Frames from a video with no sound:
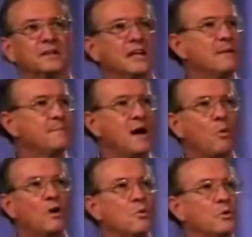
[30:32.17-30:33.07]
Tell them about
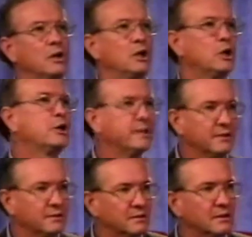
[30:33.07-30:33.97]
what we're
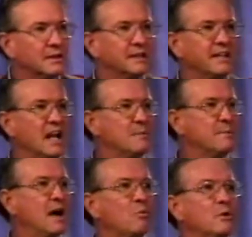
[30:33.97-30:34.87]
learning. Tell them
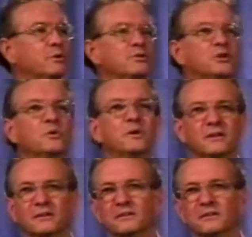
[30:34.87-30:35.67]
about what we're doing.